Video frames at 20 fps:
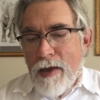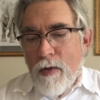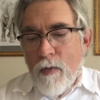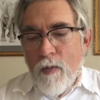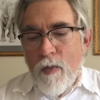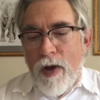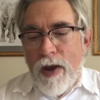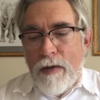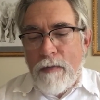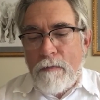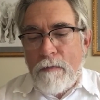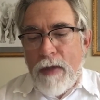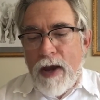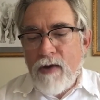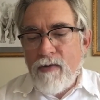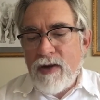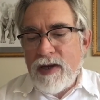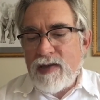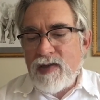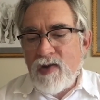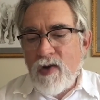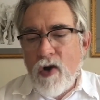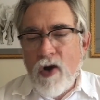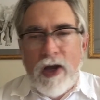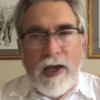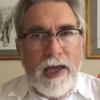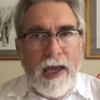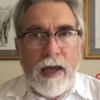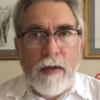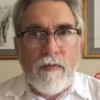When Mary saw
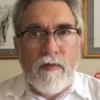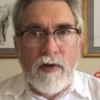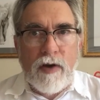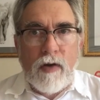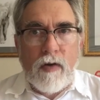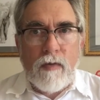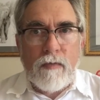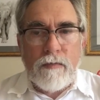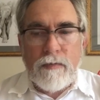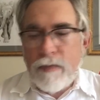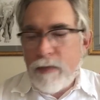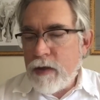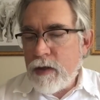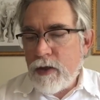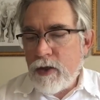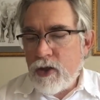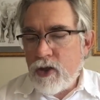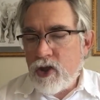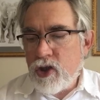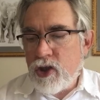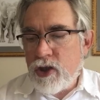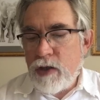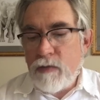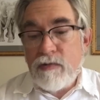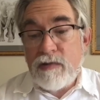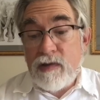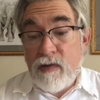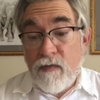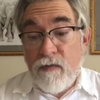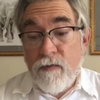Gabriel, she
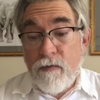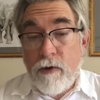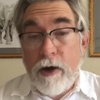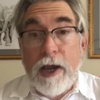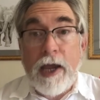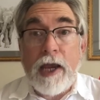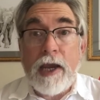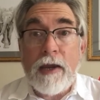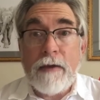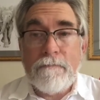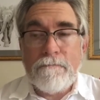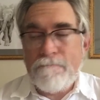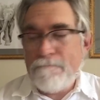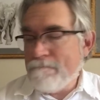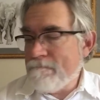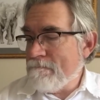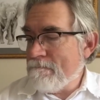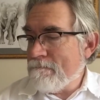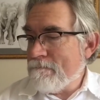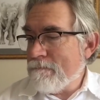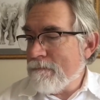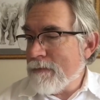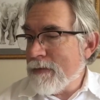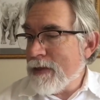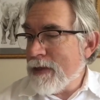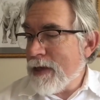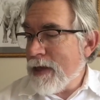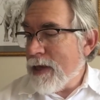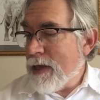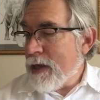was afraid.
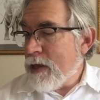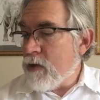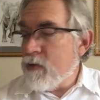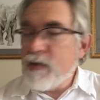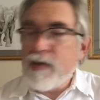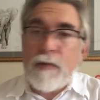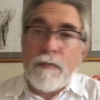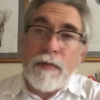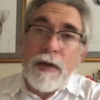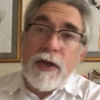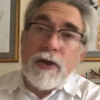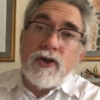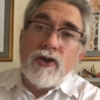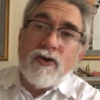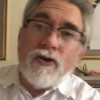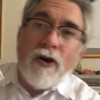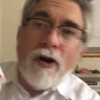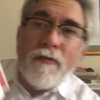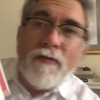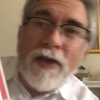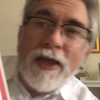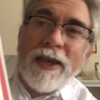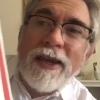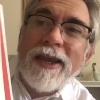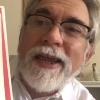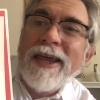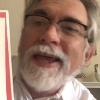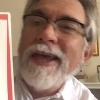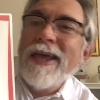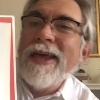Here's a picture of it.
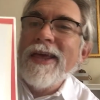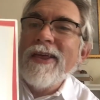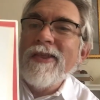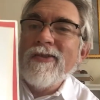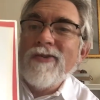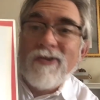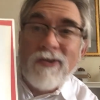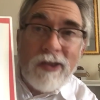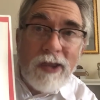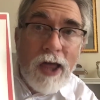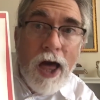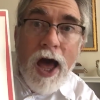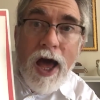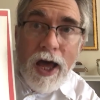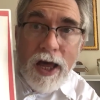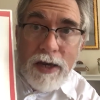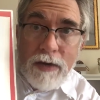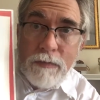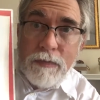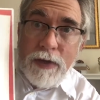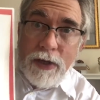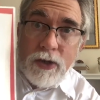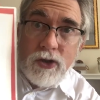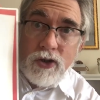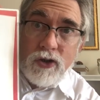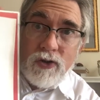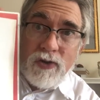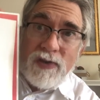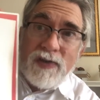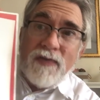There are a lot of
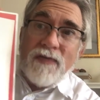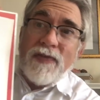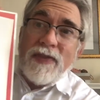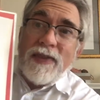pictures of